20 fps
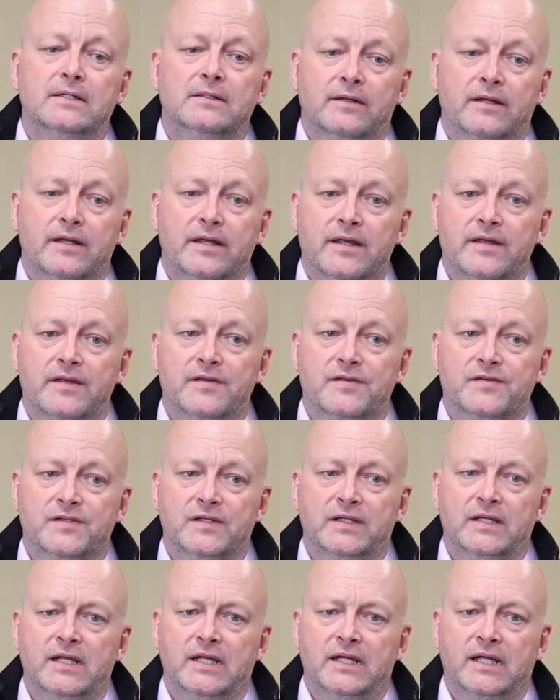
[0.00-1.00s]
is,
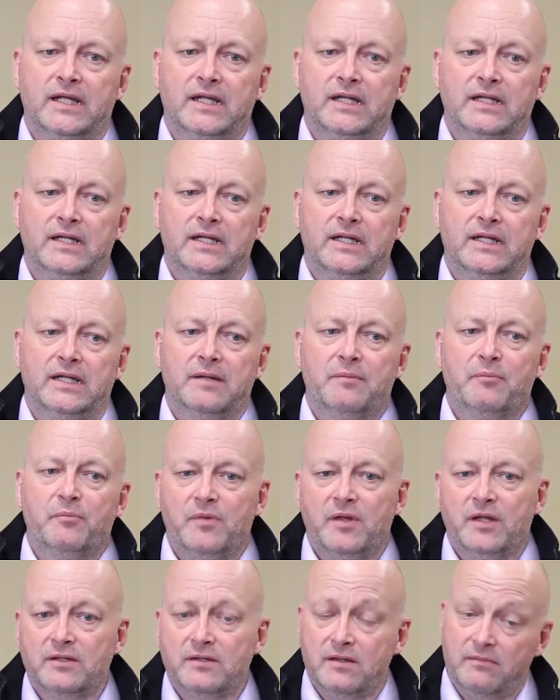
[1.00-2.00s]
and
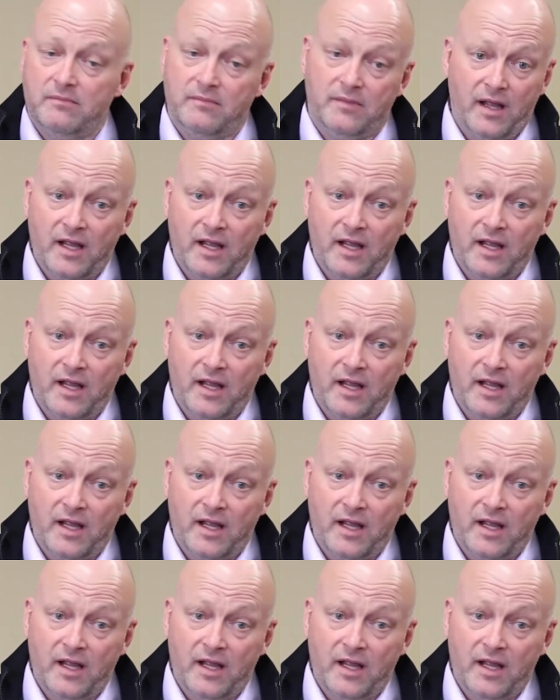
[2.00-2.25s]
it